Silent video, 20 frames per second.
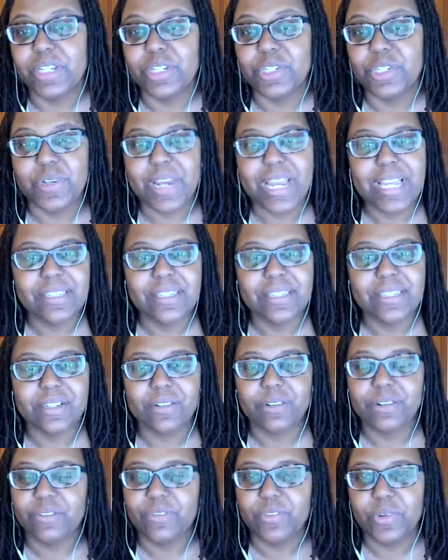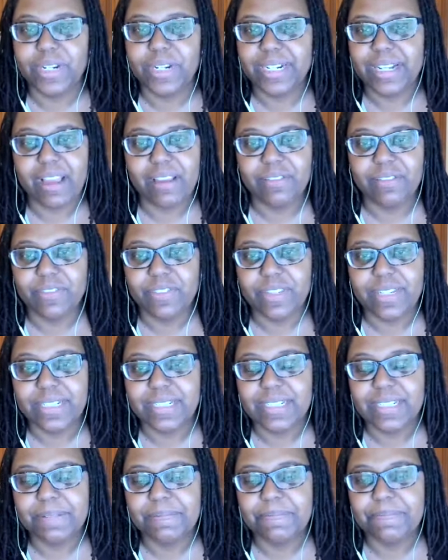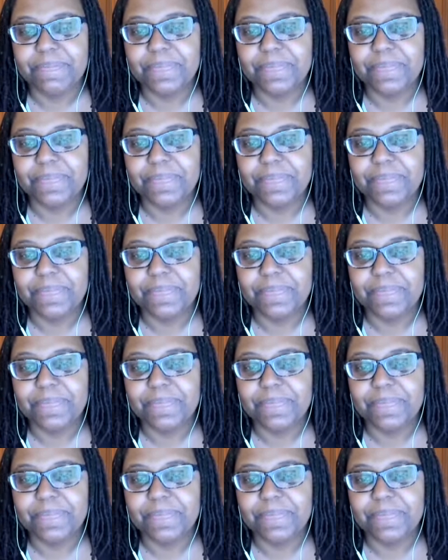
address or avoid conflict,